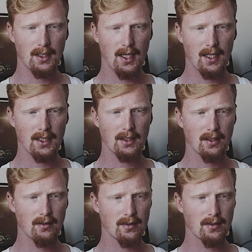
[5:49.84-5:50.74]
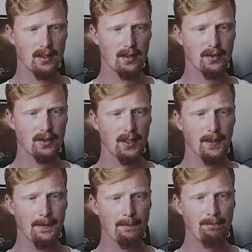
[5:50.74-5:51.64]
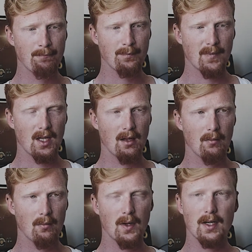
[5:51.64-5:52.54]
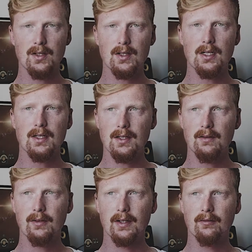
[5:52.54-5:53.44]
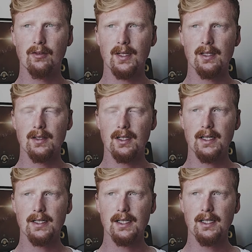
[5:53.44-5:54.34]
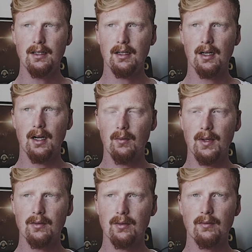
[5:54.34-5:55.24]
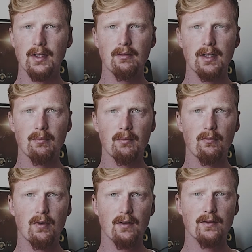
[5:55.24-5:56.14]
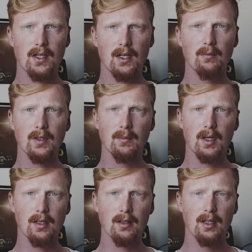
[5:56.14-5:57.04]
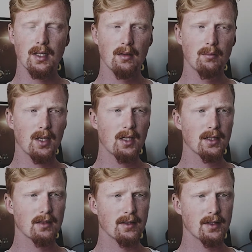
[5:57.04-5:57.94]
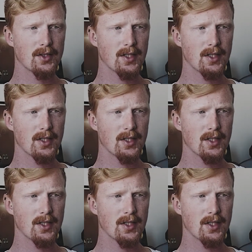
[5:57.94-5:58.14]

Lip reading: anecdote as such, when I started suffering from anxiety, I went through a really, really rough time with my partner, and